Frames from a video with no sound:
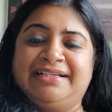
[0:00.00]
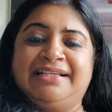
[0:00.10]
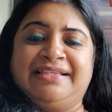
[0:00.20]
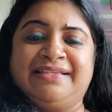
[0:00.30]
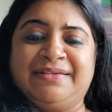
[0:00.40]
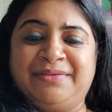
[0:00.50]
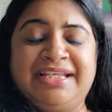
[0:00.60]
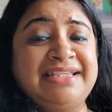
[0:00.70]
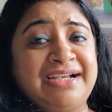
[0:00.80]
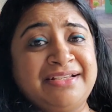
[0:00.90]
So
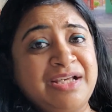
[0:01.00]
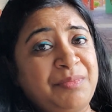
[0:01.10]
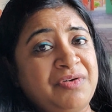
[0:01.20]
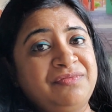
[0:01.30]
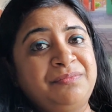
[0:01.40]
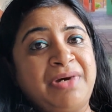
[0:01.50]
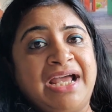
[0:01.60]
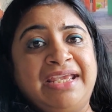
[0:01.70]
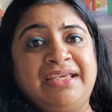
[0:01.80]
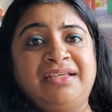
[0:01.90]
these are some of
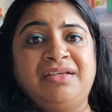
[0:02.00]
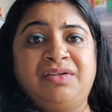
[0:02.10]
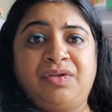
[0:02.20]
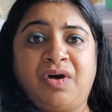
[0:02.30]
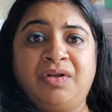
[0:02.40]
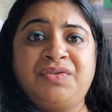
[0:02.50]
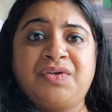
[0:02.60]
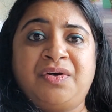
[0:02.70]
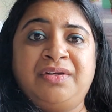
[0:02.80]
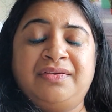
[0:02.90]
my thoughts
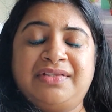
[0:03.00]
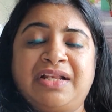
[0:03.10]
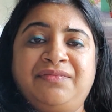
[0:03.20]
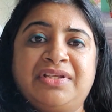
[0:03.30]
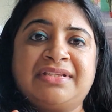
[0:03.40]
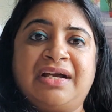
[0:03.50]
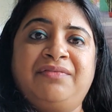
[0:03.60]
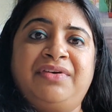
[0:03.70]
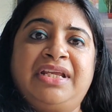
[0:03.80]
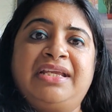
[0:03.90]
on
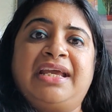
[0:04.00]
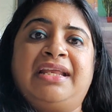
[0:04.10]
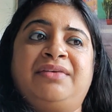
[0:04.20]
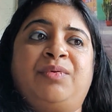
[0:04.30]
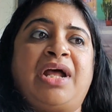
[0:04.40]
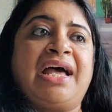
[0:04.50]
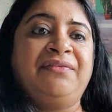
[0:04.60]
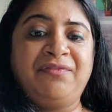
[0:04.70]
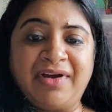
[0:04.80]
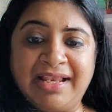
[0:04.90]
self-discovery and what I
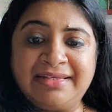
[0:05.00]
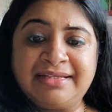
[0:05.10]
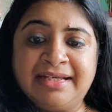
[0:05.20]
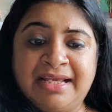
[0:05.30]
felt.